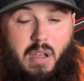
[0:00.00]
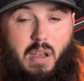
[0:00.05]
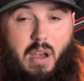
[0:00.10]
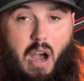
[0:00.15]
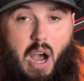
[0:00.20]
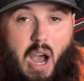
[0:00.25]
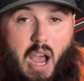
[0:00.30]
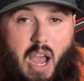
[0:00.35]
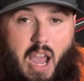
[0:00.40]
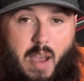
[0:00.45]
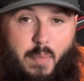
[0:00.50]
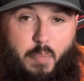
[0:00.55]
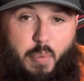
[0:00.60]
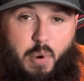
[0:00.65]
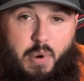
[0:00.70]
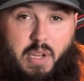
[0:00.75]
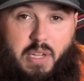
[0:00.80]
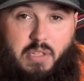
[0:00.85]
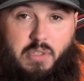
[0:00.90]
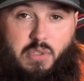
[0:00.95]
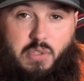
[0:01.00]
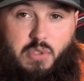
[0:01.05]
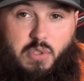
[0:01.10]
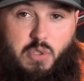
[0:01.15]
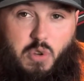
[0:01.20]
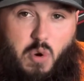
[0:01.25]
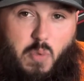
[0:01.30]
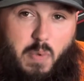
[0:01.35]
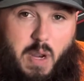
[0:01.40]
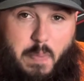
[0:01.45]
I have put
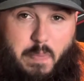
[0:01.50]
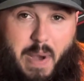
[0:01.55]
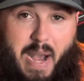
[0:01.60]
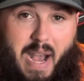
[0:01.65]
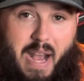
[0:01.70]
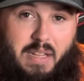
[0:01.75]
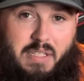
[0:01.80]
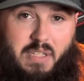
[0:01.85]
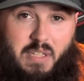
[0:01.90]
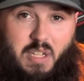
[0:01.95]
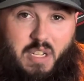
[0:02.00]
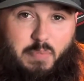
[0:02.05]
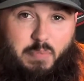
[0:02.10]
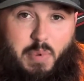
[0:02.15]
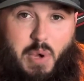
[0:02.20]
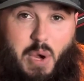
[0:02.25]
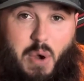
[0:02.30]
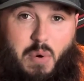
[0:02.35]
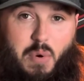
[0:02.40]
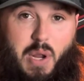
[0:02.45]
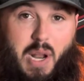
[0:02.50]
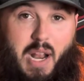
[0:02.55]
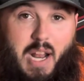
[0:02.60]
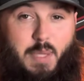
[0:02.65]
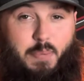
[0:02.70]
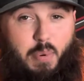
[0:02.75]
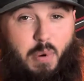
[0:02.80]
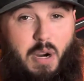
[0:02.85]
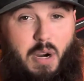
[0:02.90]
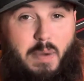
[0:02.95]
so many bass in this boat, and
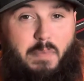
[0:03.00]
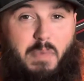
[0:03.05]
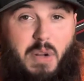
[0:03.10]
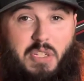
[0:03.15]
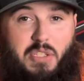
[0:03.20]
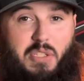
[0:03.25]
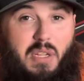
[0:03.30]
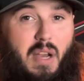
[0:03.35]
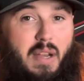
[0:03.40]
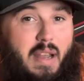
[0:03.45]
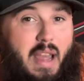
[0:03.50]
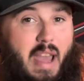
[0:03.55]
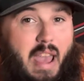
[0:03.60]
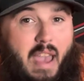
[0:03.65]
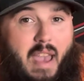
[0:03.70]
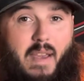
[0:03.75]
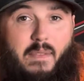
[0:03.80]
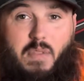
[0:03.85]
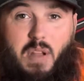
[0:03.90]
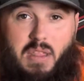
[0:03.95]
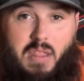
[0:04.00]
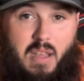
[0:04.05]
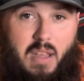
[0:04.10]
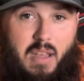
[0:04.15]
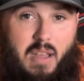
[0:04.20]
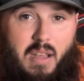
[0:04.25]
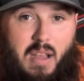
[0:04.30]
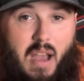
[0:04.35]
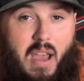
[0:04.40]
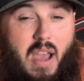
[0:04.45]
it's pretty much done
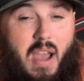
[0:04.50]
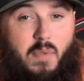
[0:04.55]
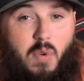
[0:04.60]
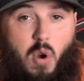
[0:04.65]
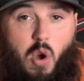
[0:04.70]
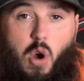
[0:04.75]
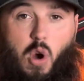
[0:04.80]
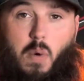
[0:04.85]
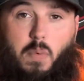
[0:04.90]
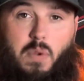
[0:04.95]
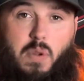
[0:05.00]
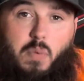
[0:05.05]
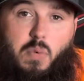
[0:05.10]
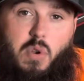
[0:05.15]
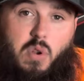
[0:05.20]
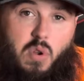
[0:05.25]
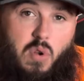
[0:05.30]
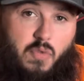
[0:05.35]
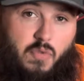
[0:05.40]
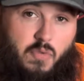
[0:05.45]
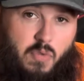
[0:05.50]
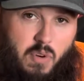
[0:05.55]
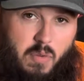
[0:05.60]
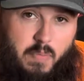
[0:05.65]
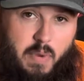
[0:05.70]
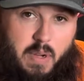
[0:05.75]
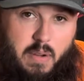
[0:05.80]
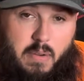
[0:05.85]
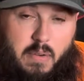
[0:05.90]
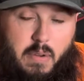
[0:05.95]
everything I ever hoped it would do for
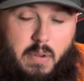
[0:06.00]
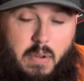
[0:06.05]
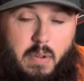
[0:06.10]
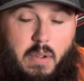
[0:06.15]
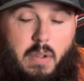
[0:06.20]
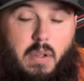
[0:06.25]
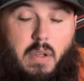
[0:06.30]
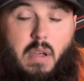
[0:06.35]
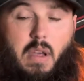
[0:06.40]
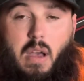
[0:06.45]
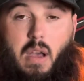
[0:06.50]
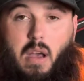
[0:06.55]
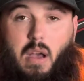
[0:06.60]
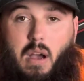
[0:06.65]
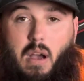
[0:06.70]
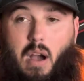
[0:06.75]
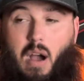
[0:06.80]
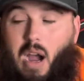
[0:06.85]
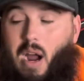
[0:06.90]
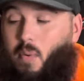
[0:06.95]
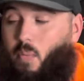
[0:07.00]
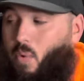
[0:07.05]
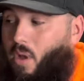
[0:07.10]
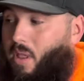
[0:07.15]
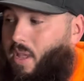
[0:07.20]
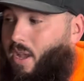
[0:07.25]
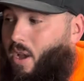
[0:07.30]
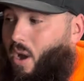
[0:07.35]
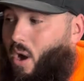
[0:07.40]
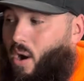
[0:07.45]
me. I
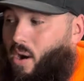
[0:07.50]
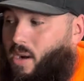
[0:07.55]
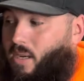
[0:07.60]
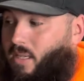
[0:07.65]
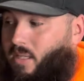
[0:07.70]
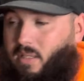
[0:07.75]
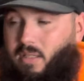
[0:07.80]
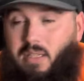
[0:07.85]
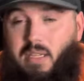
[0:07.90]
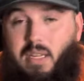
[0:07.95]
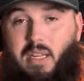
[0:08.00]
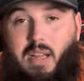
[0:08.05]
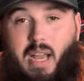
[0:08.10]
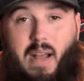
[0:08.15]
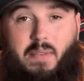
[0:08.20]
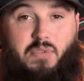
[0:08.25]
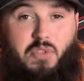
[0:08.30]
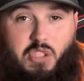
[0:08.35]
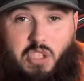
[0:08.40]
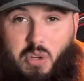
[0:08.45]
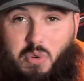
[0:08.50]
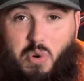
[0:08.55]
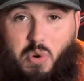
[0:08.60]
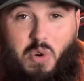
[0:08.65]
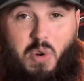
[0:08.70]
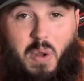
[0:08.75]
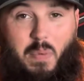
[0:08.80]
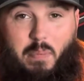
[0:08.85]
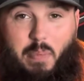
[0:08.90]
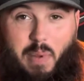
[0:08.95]
really honestly have
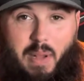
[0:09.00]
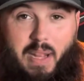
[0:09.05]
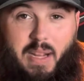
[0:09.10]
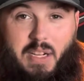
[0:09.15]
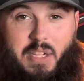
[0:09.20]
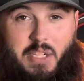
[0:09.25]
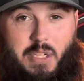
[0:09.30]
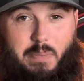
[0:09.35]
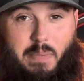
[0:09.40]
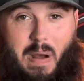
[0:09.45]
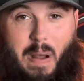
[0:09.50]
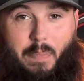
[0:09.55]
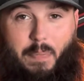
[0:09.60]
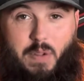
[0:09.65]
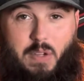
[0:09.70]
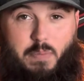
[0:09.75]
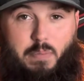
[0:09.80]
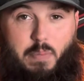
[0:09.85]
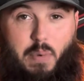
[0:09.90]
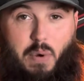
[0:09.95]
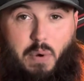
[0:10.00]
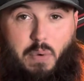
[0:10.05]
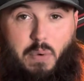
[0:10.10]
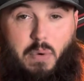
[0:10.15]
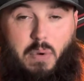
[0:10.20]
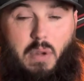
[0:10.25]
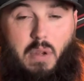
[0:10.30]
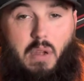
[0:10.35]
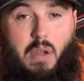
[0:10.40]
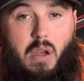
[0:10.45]
0 complaints about this
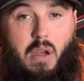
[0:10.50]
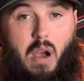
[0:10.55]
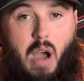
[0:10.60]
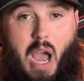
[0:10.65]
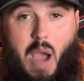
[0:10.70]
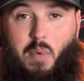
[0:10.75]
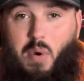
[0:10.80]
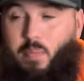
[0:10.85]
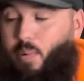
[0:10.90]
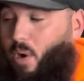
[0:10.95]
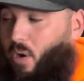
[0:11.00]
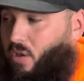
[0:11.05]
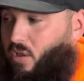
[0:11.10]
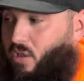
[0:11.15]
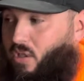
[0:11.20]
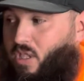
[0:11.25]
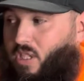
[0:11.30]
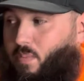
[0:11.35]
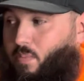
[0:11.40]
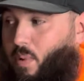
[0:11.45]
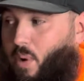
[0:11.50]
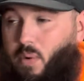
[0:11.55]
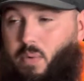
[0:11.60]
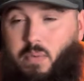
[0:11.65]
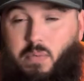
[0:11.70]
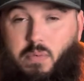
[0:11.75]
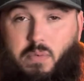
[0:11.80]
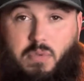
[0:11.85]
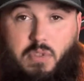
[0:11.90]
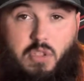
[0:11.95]
boat. I would purchase this
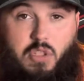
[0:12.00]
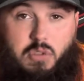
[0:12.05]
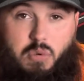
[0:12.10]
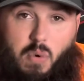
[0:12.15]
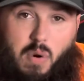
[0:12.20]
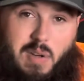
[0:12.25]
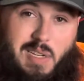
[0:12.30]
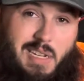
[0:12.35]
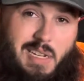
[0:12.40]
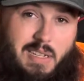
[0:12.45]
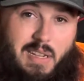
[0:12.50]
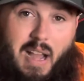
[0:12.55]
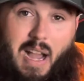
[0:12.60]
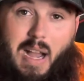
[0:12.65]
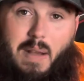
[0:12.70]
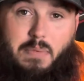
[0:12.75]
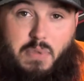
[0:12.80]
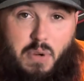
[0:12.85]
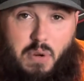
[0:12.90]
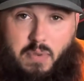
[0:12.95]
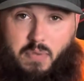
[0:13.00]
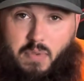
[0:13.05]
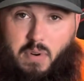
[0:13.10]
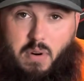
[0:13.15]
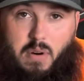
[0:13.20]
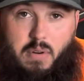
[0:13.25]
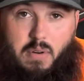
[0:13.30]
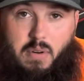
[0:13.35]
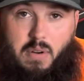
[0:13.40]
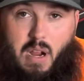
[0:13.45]
boat 20 times
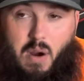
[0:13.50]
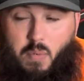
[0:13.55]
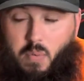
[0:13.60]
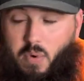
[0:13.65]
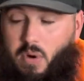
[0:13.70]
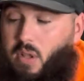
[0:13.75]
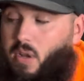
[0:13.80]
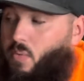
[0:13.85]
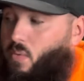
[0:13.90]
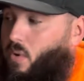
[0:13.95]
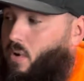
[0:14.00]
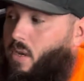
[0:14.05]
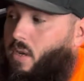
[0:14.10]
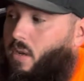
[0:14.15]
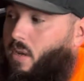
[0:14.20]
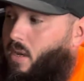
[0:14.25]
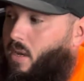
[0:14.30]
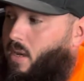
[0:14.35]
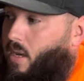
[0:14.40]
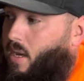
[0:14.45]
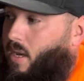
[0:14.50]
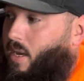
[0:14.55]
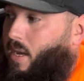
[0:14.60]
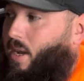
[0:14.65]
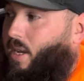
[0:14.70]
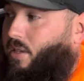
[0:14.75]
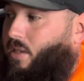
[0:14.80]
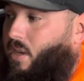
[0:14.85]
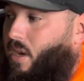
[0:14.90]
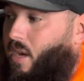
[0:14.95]
over. I really would.
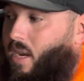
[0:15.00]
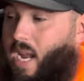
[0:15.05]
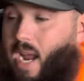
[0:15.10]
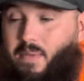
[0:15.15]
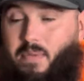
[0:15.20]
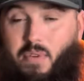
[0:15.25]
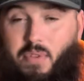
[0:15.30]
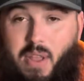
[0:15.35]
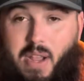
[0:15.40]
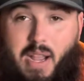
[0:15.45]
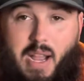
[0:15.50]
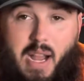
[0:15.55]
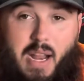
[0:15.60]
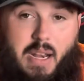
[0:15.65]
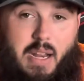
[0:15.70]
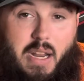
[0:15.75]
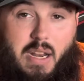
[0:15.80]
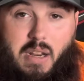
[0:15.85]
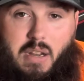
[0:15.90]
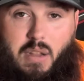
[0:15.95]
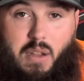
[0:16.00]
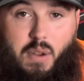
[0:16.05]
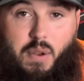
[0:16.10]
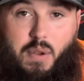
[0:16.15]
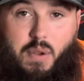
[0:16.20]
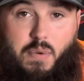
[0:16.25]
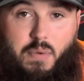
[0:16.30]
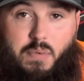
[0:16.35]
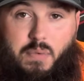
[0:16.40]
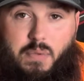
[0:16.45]
It's done everything I needed it to
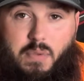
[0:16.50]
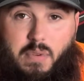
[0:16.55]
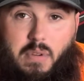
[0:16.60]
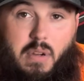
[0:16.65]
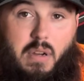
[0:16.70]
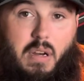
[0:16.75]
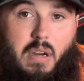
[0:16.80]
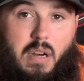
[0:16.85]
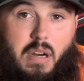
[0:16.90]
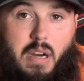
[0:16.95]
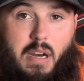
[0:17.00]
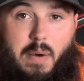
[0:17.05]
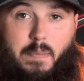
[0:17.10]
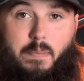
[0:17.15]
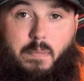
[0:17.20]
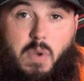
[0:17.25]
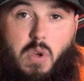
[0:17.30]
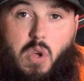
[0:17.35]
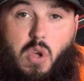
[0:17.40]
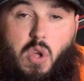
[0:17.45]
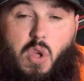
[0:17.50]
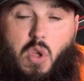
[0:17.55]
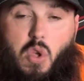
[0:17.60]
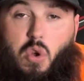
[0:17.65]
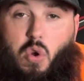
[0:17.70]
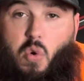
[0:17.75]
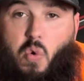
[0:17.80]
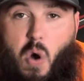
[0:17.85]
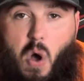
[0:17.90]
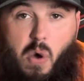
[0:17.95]
do.
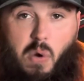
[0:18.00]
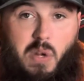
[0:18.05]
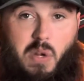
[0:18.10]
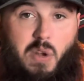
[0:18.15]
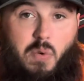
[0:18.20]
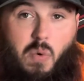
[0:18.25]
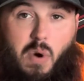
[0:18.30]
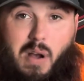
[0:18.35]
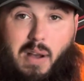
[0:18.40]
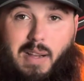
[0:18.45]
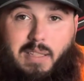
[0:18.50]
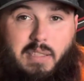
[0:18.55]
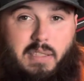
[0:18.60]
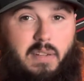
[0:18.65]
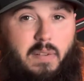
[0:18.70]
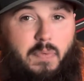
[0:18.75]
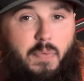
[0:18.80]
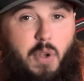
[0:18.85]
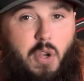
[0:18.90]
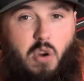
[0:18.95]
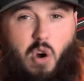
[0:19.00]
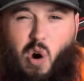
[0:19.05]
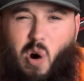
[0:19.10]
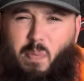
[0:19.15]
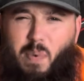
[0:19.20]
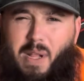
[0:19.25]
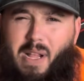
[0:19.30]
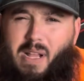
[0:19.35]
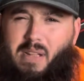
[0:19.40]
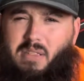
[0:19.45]
Quality-wise, the
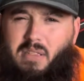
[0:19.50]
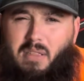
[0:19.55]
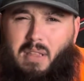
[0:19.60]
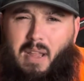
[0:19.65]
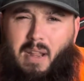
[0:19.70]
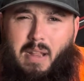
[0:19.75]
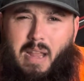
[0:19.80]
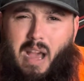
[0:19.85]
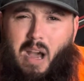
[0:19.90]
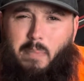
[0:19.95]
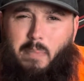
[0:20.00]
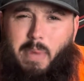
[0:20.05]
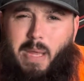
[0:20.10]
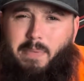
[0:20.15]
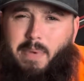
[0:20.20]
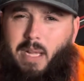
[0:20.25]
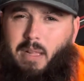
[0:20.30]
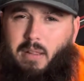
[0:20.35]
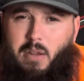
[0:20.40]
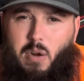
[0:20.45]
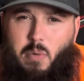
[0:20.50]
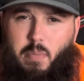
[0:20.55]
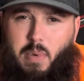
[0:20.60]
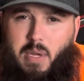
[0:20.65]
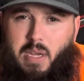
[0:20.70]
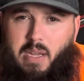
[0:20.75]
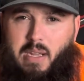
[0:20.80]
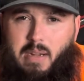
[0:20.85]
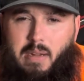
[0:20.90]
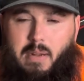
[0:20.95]
carpet has thinned out maybe a little
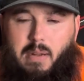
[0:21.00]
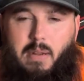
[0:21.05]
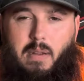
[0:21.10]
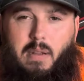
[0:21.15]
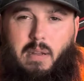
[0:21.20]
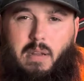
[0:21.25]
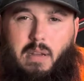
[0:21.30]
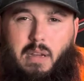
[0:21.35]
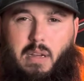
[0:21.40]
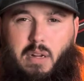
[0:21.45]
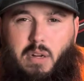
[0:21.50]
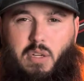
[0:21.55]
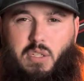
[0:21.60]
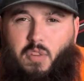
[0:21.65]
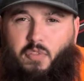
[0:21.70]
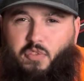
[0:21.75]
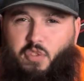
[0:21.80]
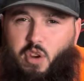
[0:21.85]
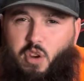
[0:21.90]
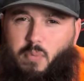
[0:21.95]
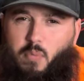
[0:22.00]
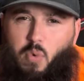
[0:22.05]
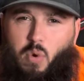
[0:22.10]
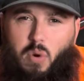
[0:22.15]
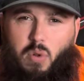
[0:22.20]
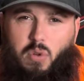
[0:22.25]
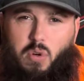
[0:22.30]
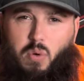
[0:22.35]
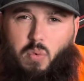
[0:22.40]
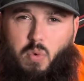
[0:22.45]
bit. There's a few
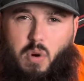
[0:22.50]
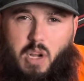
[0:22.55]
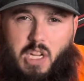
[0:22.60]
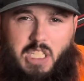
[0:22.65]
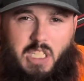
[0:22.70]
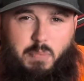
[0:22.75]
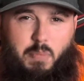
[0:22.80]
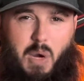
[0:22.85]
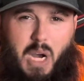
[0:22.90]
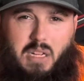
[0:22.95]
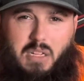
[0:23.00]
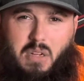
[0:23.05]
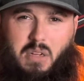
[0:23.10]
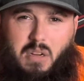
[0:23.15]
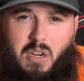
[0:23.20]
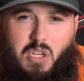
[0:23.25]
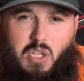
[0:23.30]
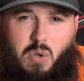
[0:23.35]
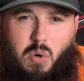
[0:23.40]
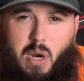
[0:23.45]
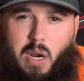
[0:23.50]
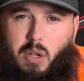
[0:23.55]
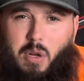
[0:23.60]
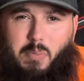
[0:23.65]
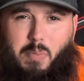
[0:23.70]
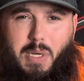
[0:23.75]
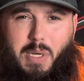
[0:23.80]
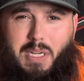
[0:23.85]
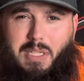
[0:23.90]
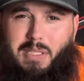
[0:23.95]
more little rust spots on the
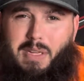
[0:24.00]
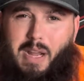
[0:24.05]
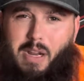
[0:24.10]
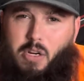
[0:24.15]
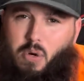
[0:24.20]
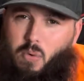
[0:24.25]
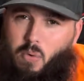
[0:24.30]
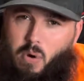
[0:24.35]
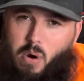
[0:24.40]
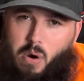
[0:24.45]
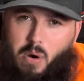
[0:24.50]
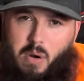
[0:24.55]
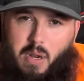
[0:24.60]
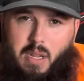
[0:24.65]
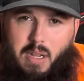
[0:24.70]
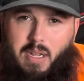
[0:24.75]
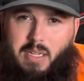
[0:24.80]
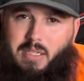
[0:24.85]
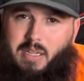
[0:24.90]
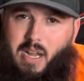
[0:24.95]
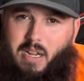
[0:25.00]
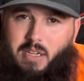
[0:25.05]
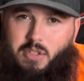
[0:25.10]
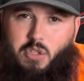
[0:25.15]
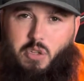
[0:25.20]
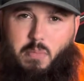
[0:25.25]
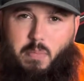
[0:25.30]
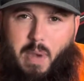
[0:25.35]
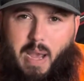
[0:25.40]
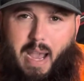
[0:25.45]
trailer, but it's not corroding. It's not
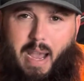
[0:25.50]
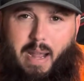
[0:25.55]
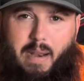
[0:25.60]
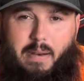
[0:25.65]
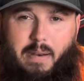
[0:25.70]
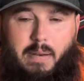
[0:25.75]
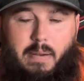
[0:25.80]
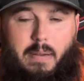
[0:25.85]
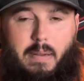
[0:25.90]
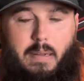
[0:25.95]
too bad.